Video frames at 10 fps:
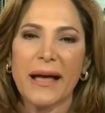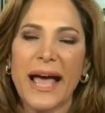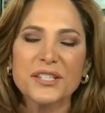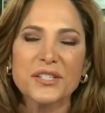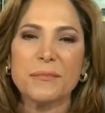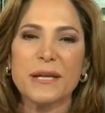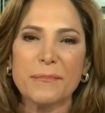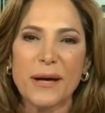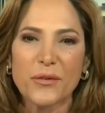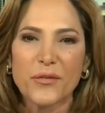asking me
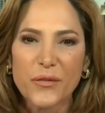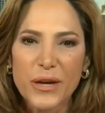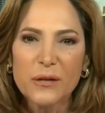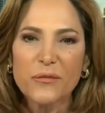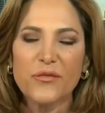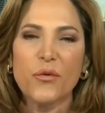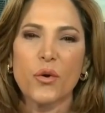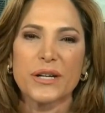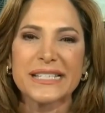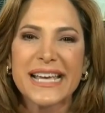about the freedom
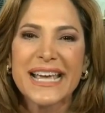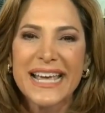force,